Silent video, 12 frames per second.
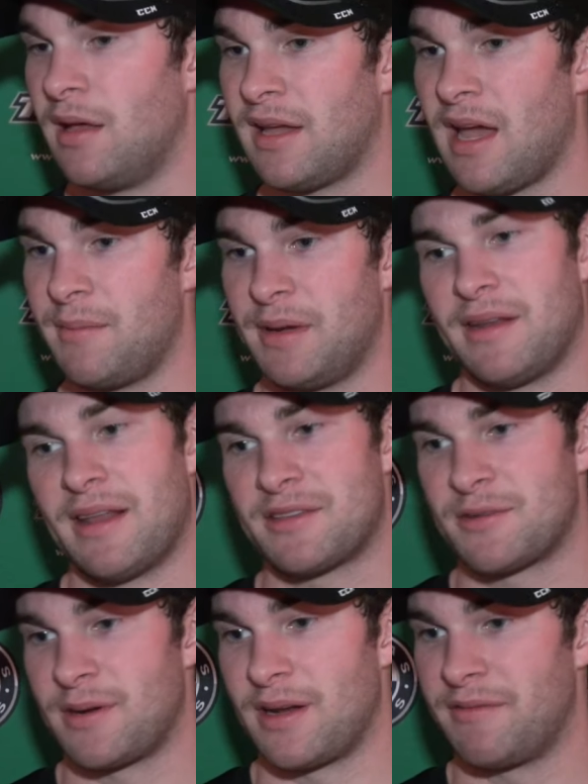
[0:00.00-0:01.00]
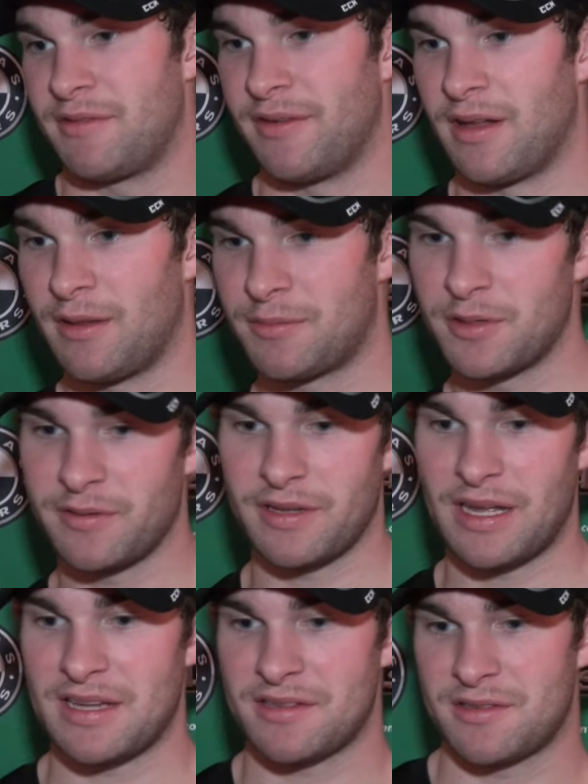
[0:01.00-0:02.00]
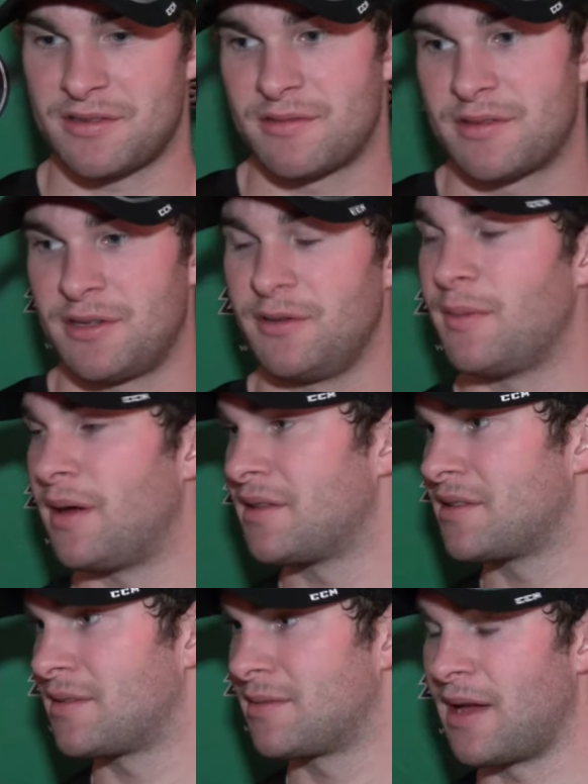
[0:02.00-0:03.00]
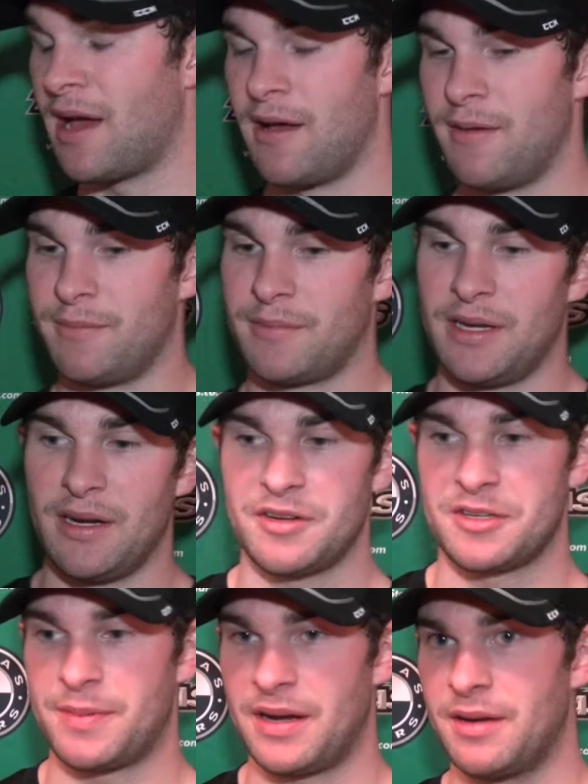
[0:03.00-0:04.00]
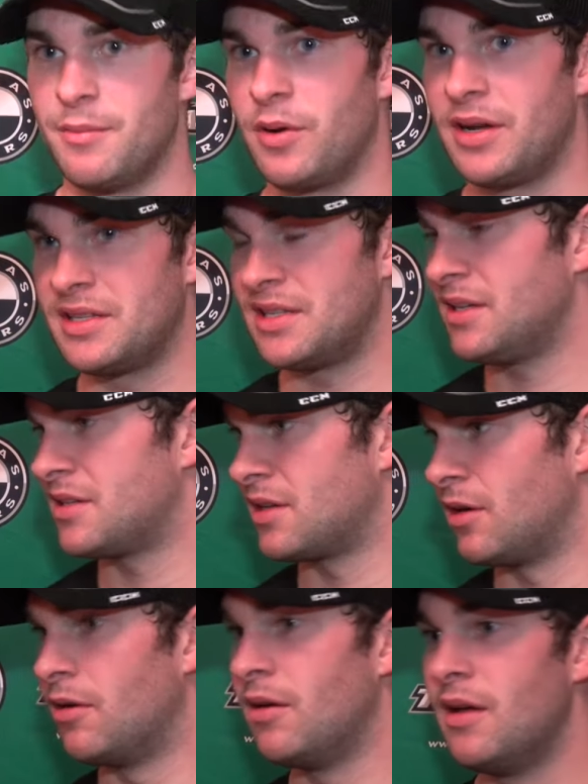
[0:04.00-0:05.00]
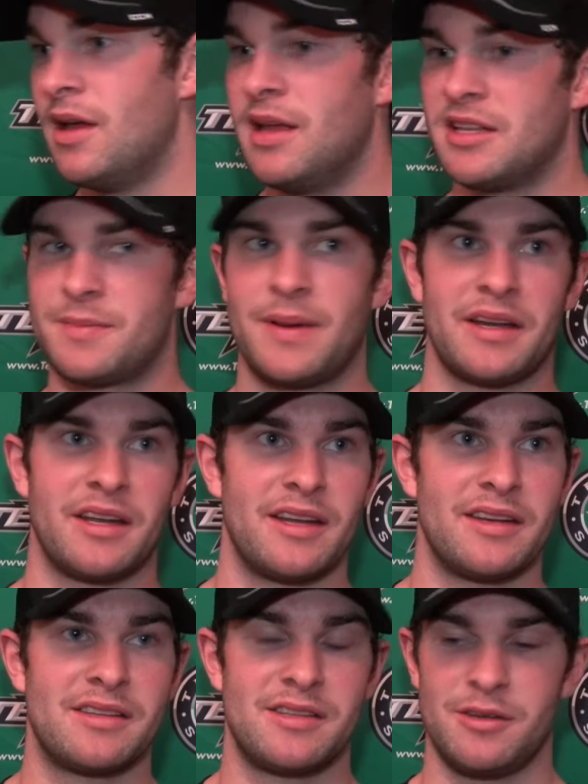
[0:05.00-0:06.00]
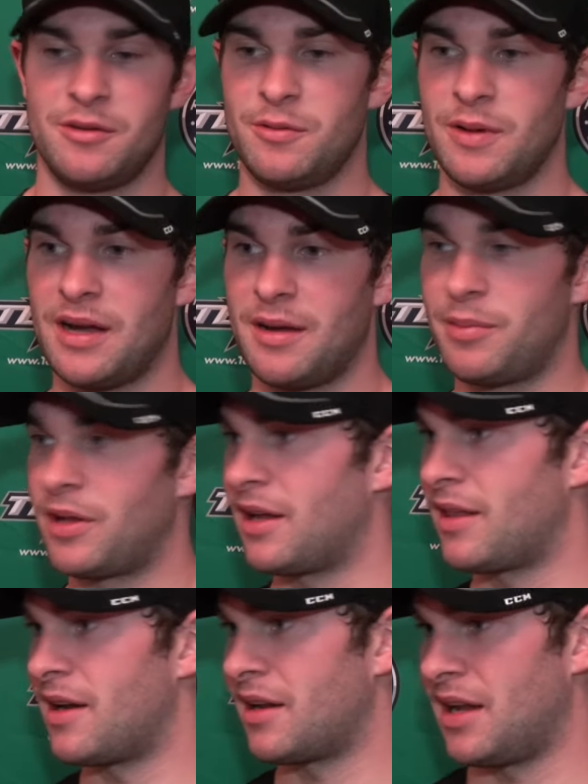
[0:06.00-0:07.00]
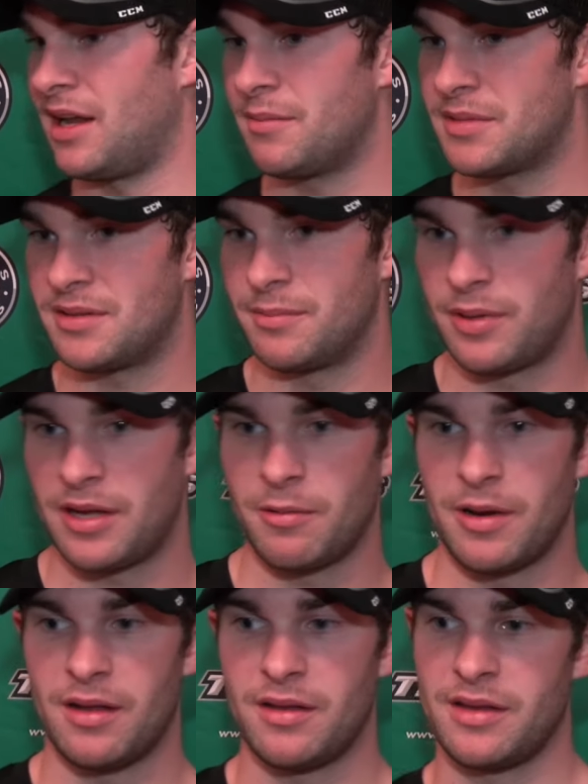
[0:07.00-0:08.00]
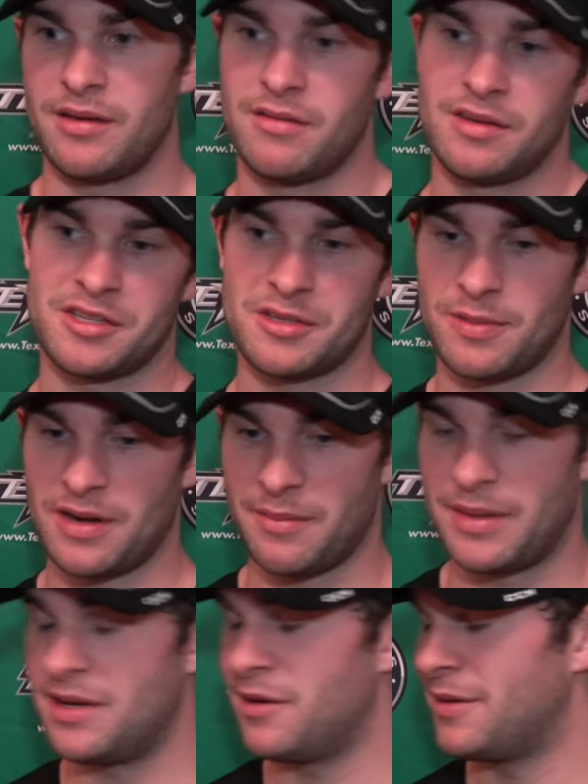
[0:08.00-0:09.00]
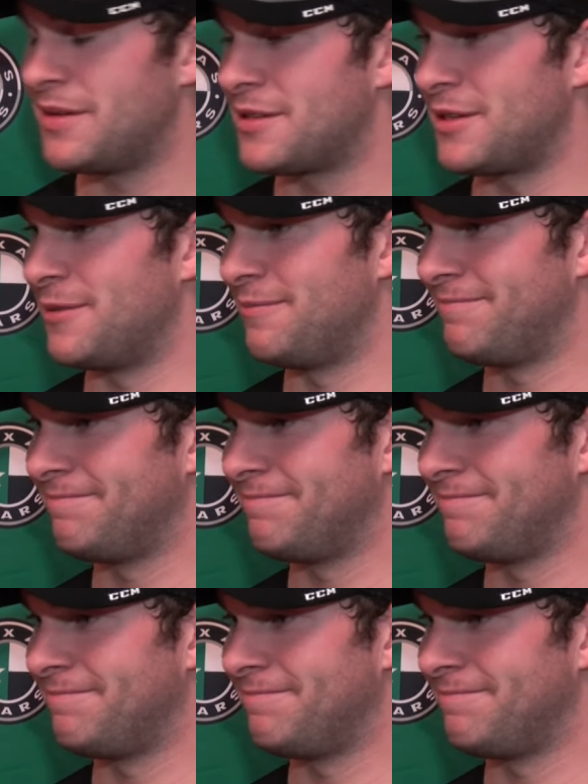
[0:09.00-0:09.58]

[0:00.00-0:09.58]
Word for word: Yeah, I mean, that's what I've developed over the last two months, um, you know, just being in Boise. So it's been good to uh, play a lot of games and play well, and just what I've been doing. So